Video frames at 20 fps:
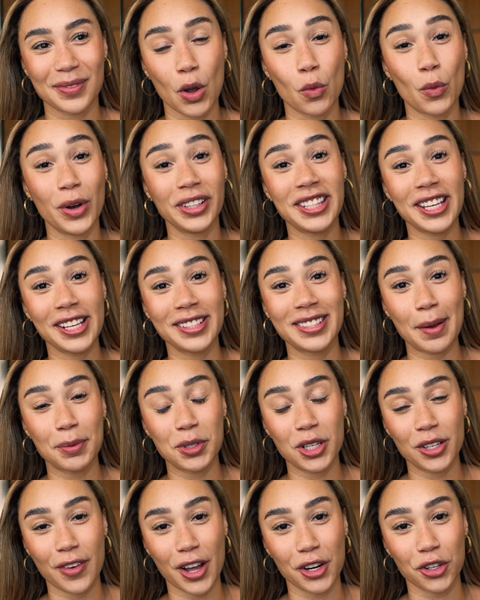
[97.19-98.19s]
with the
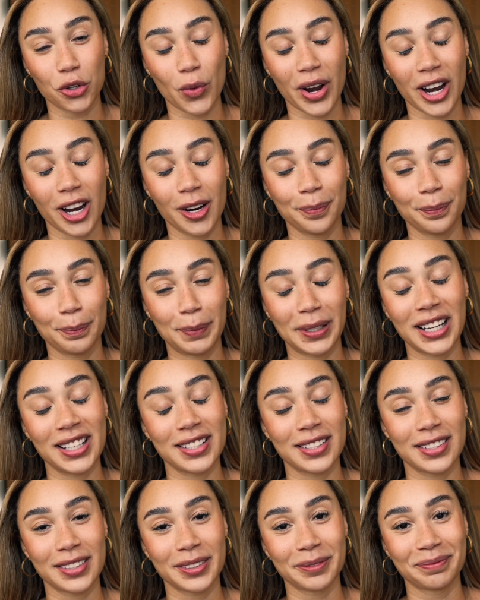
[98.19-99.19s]
exception of underwear
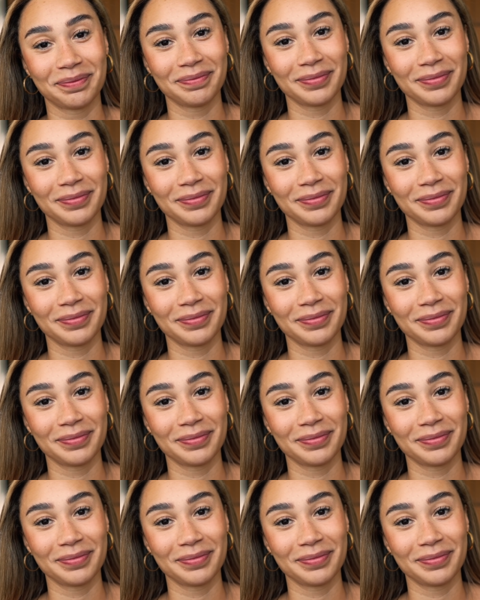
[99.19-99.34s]
because